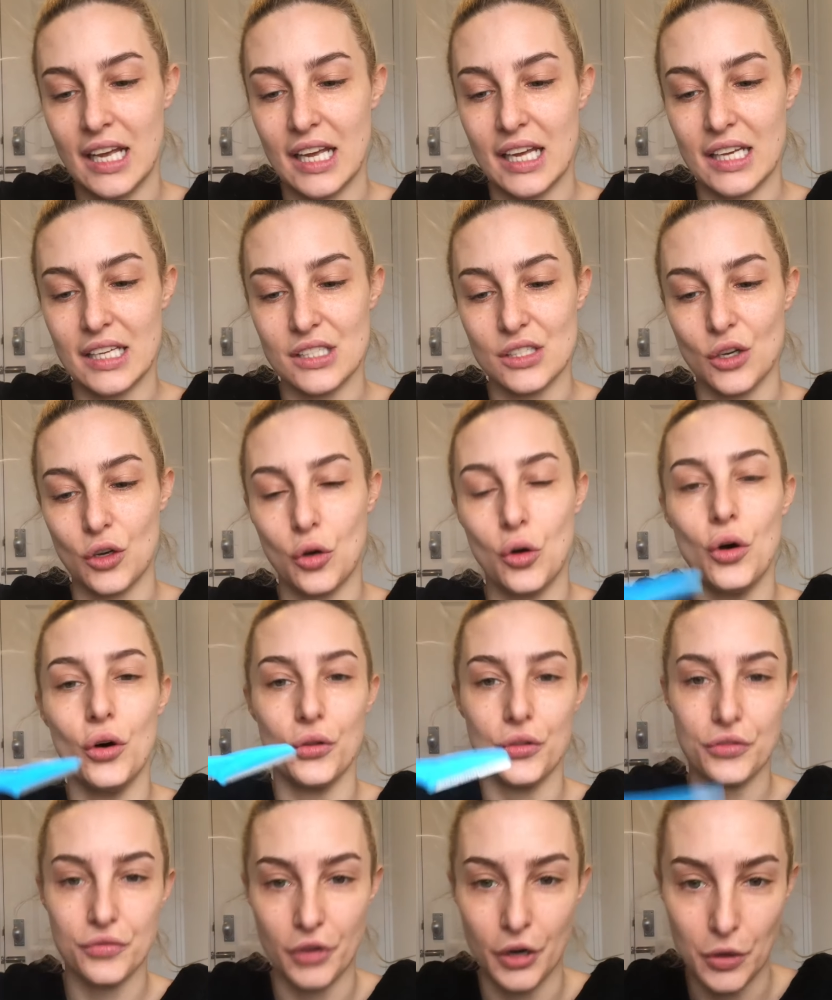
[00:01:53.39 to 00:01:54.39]
it's a
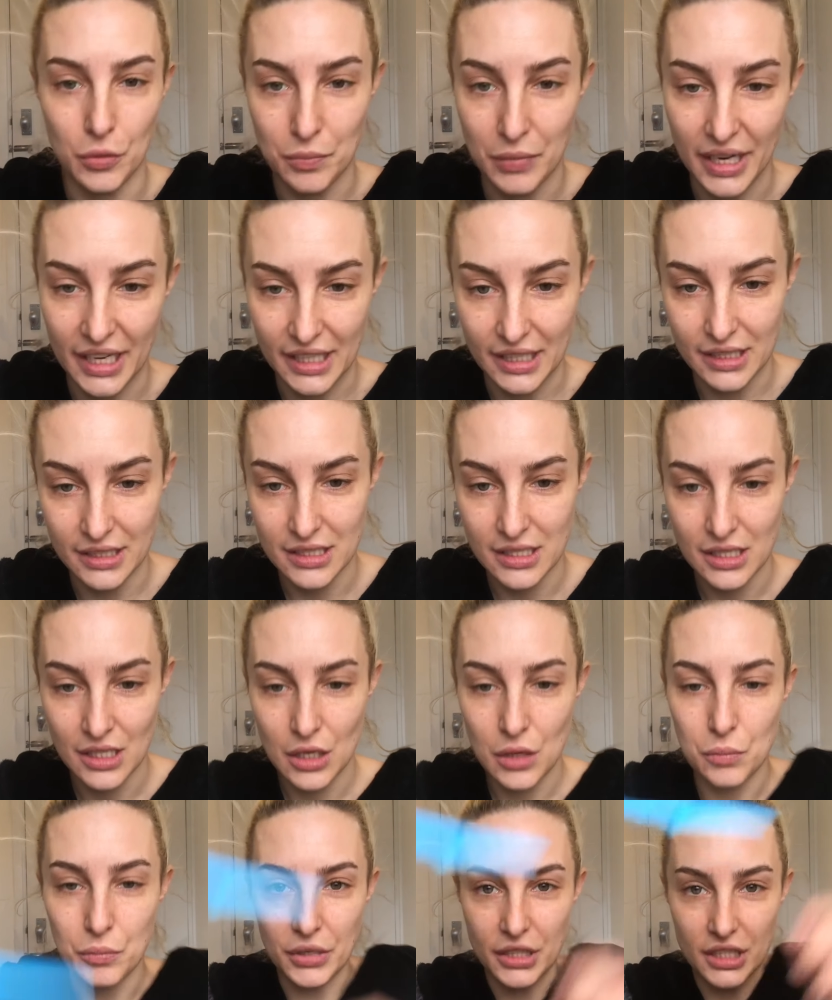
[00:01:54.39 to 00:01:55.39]
cutthroat blade,
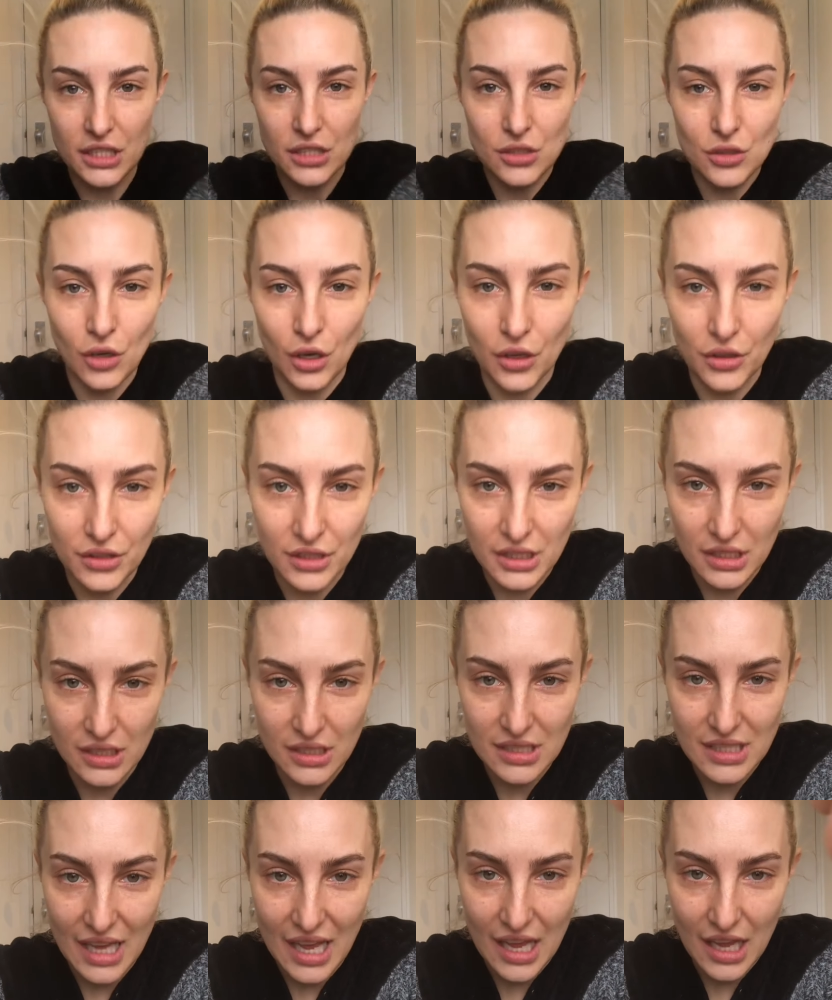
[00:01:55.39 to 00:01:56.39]
but it's got
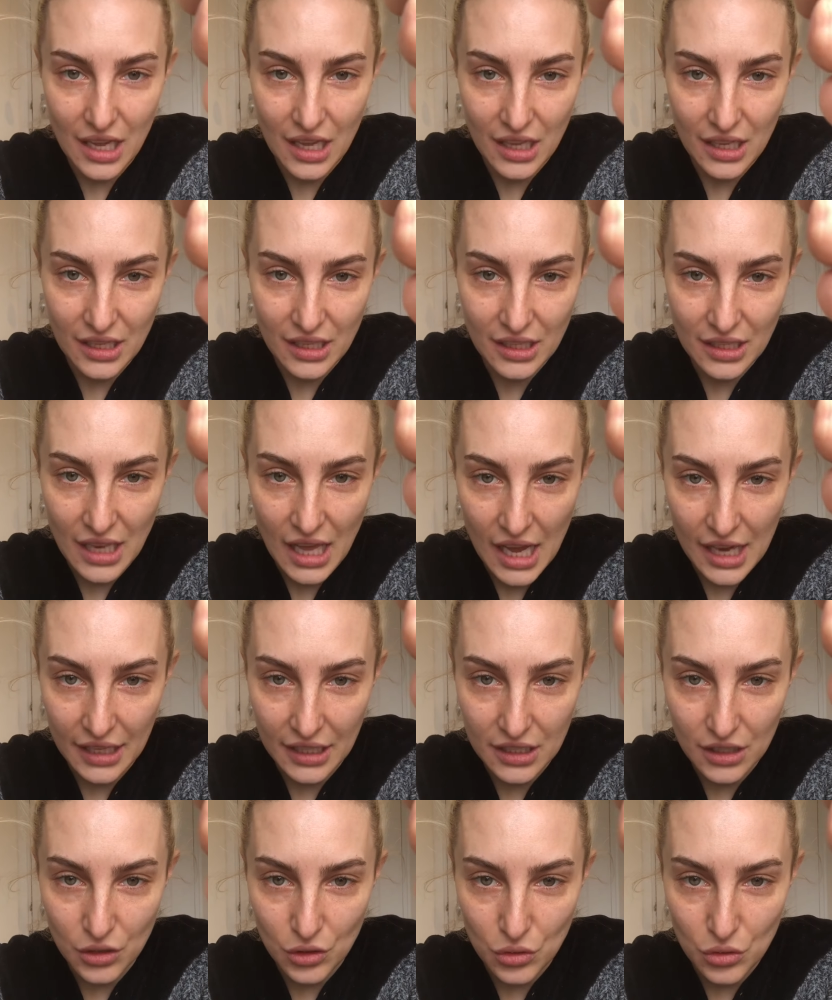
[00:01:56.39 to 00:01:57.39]
these like,